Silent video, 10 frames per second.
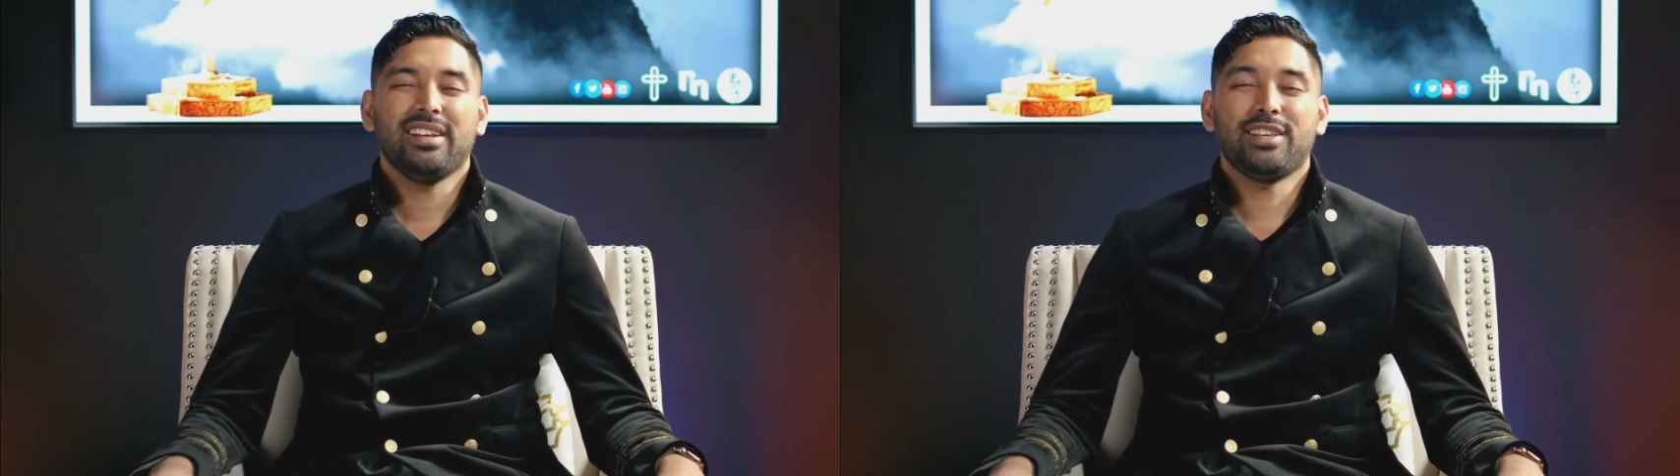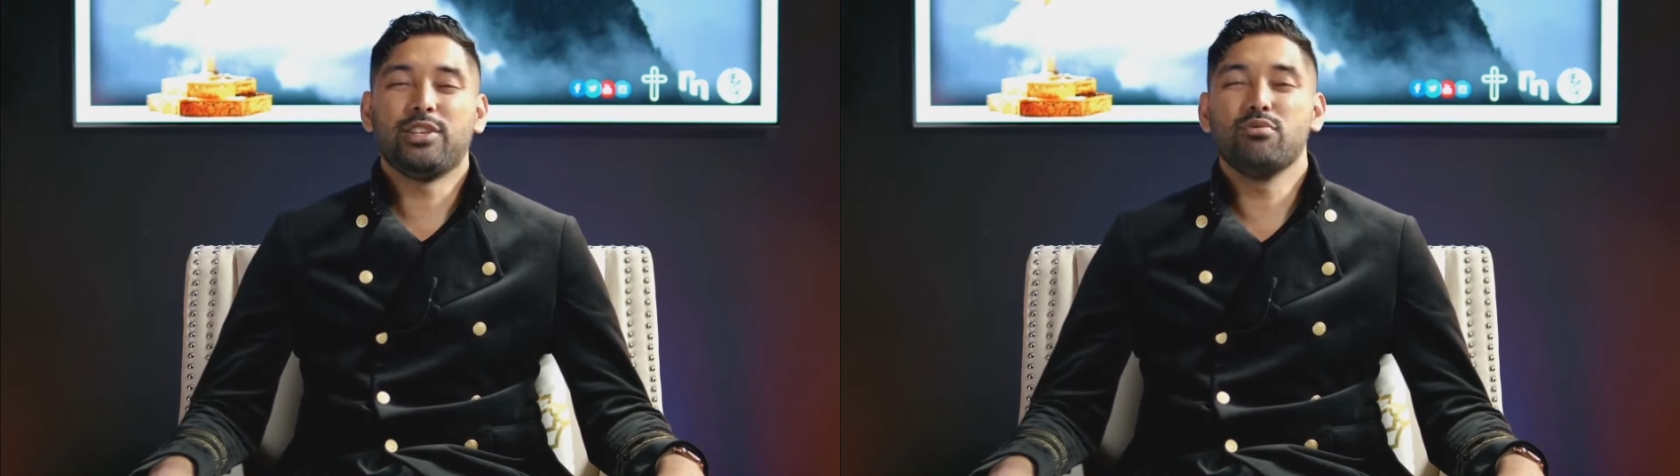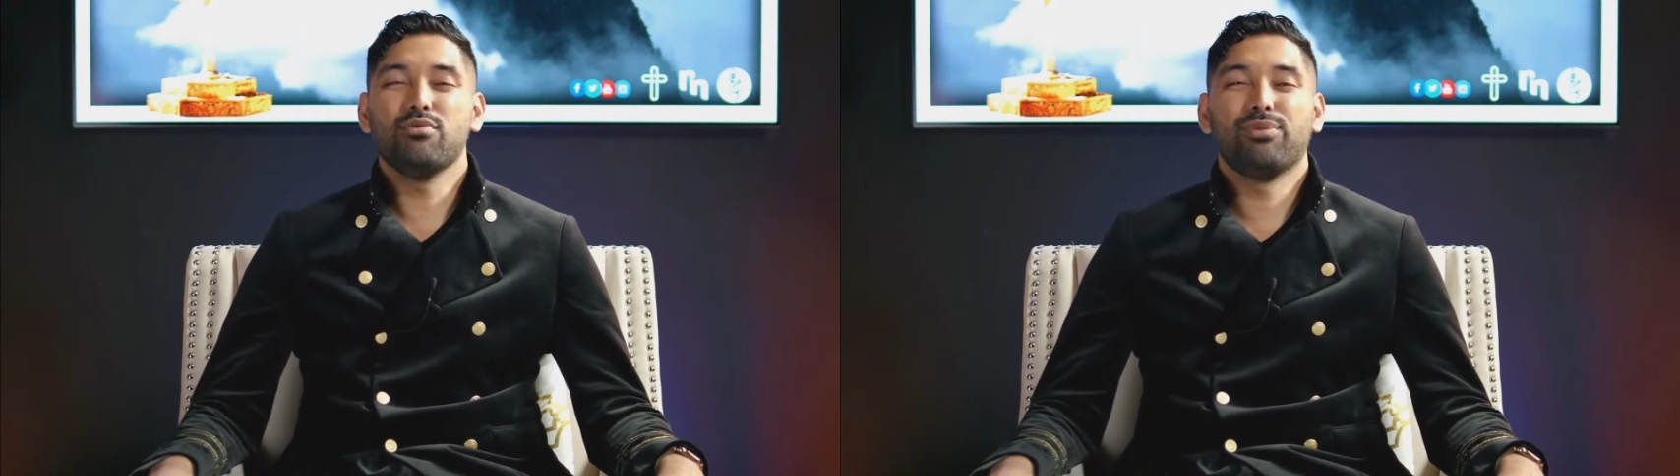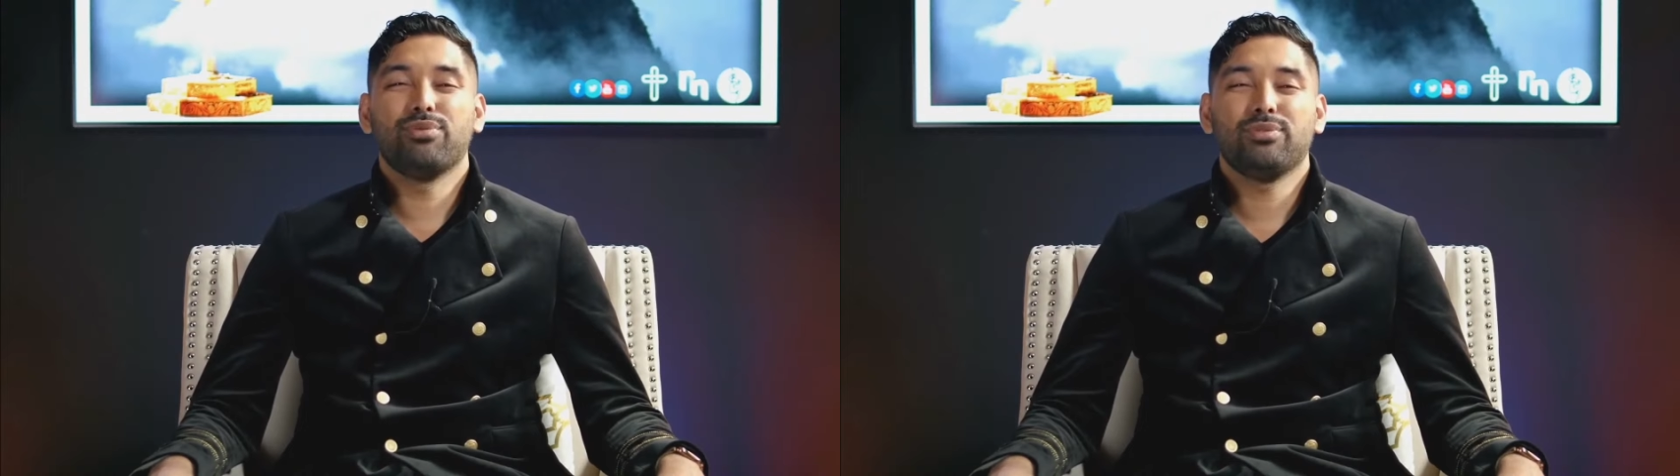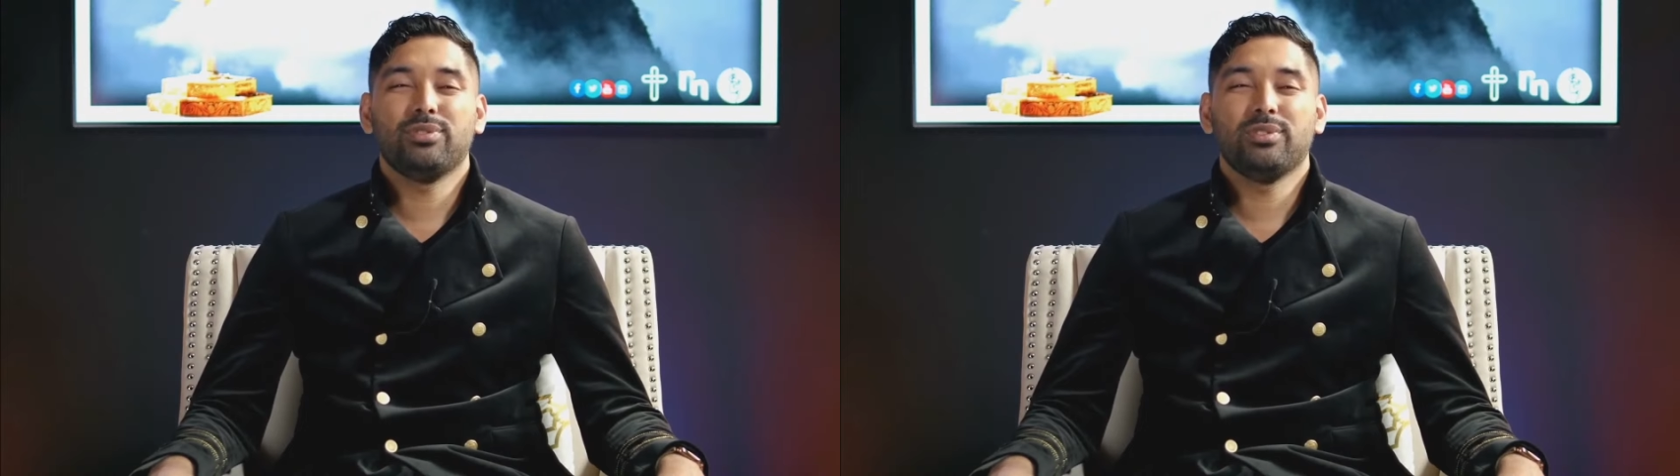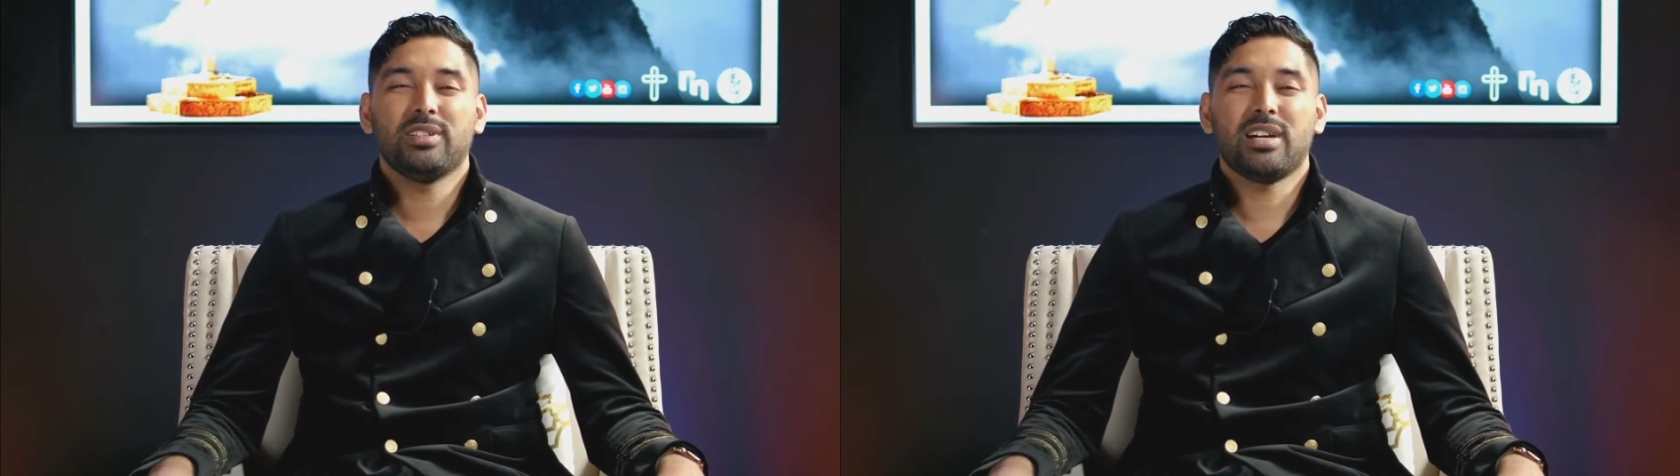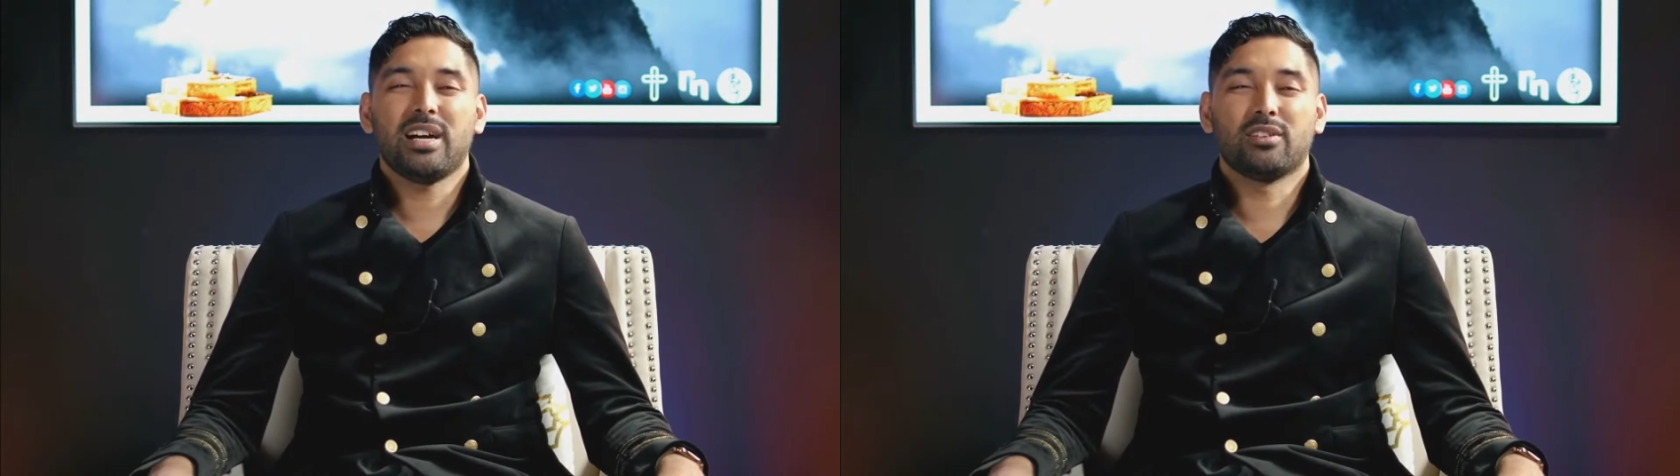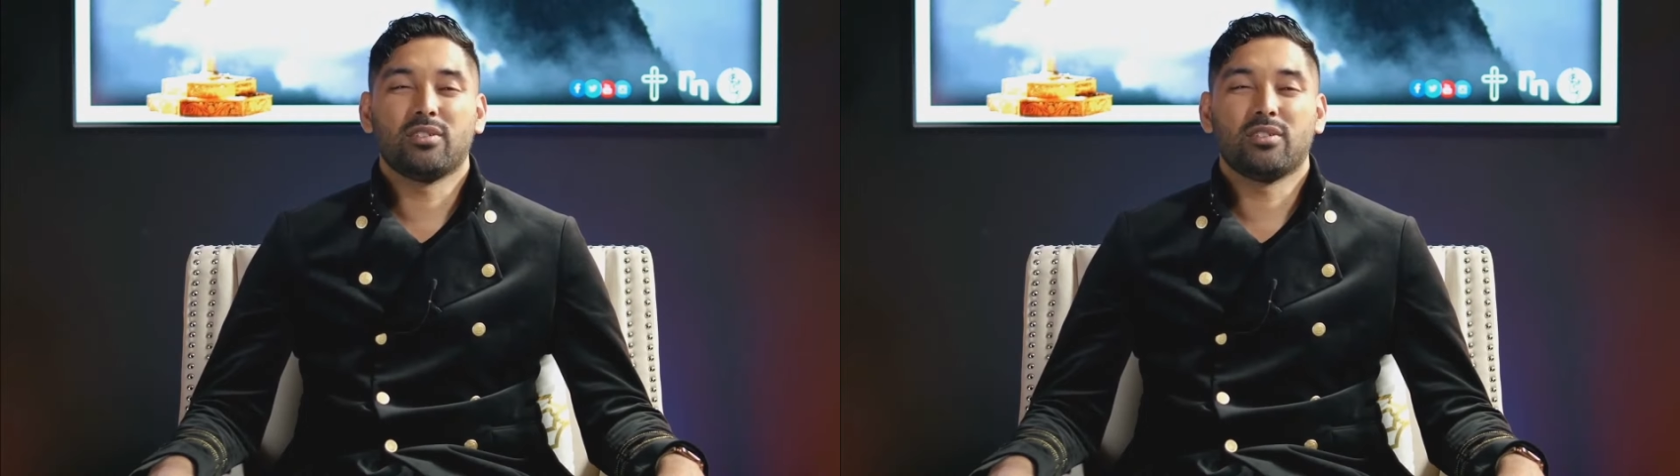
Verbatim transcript: You are